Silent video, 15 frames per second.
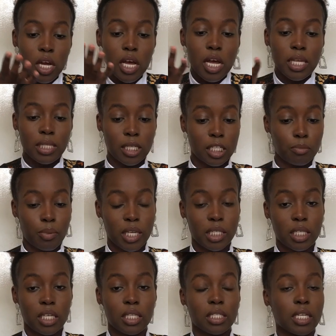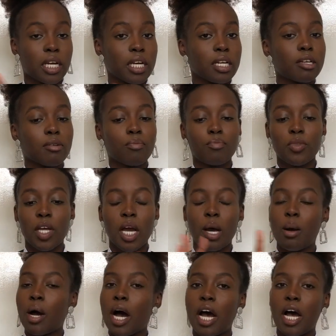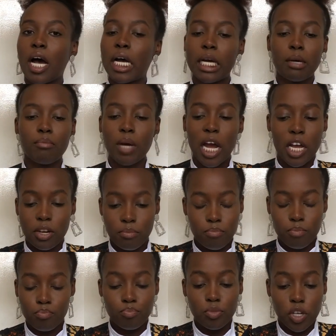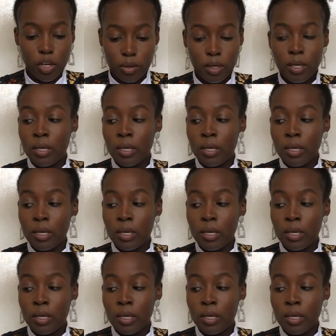a 6x6, like I you know.